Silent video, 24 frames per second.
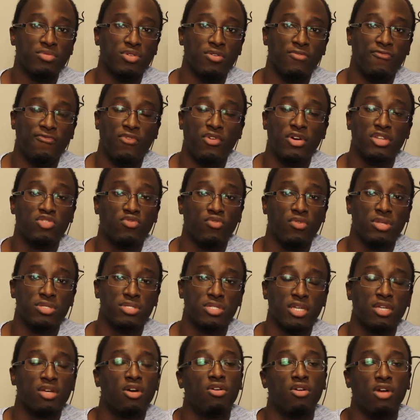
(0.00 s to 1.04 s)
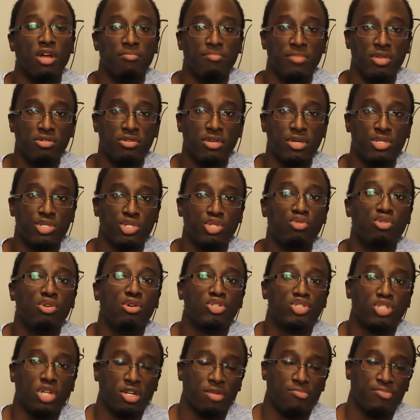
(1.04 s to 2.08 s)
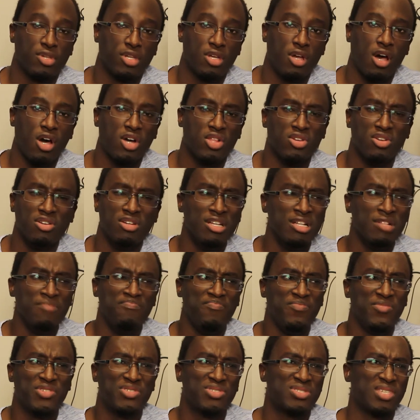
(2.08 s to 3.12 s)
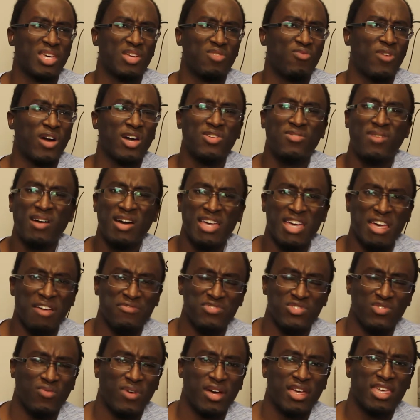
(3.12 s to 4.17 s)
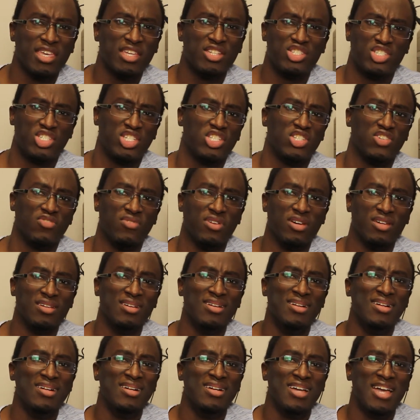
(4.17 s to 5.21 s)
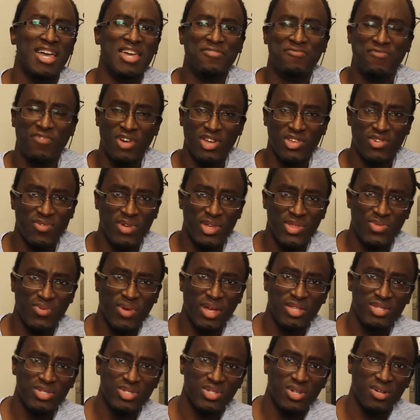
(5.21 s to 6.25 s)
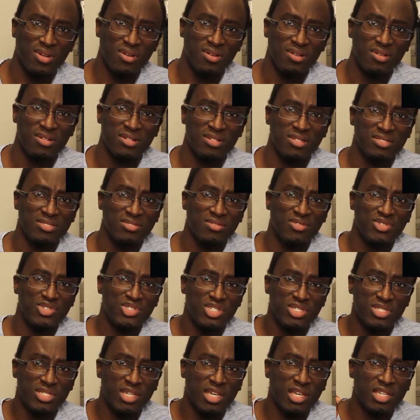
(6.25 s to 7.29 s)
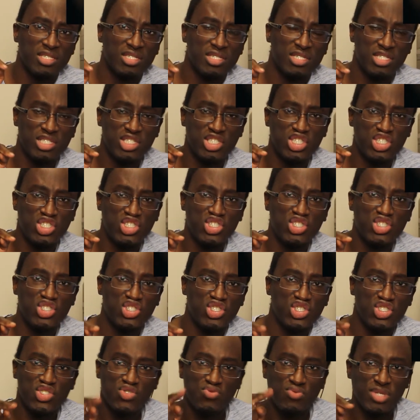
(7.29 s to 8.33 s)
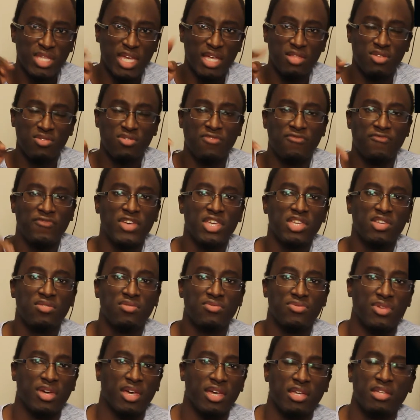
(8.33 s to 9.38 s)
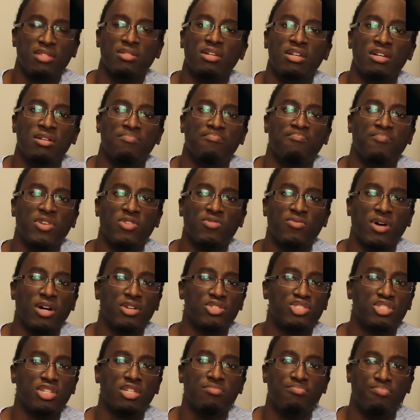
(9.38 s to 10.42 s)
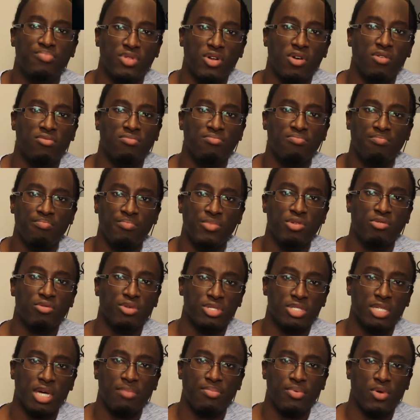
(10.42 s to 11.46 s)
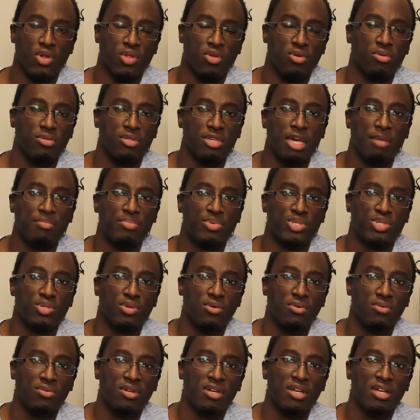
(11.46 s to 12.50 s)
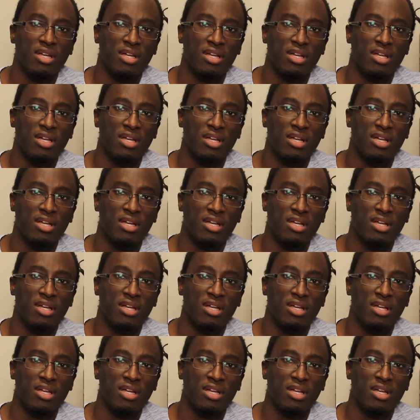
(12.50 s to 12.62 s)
Void Queen's like, all right, Mucus, you go charge up the collar. Mucus is like, why do I have to? Why can't she do it? And Void Queen threatens her. She says with that little finger thing. And meanwhile, she had blown Mucus up earlier in the episode